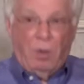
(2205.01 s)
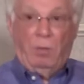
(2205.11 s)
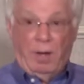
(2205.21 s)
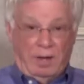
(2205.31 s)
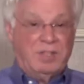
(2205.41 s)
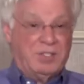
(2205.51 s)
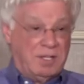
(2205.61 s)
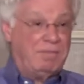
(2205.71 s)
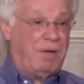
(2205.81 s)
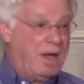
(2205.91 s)
Well, this is
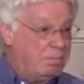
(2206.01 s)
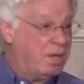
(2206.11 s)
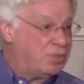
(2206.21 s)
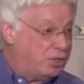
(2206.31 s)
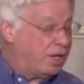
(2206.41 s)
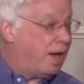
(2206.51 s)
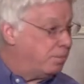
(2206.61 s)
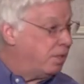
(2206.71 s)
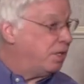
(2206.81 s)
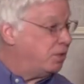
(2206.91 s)
a fine mess you
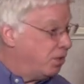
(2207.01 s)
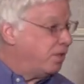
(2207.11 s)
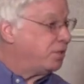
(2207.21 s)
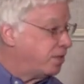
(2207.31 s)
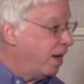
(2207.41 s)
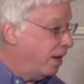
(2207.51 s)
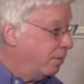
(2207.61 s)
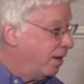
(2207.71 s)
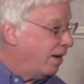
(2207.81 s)
got me into this time.